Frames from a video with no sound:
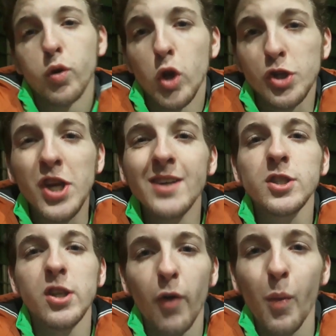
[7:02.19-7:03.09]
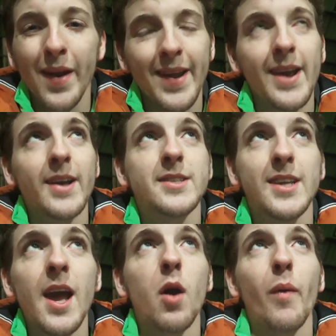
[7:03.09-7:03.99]
Good chance of a win here,
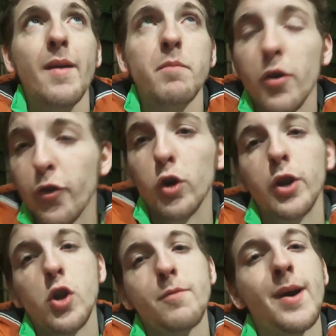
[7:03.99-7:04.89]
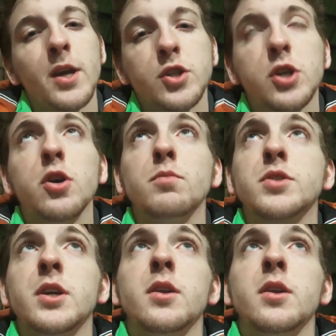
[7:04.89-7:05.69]
to get a win before the new manager comes.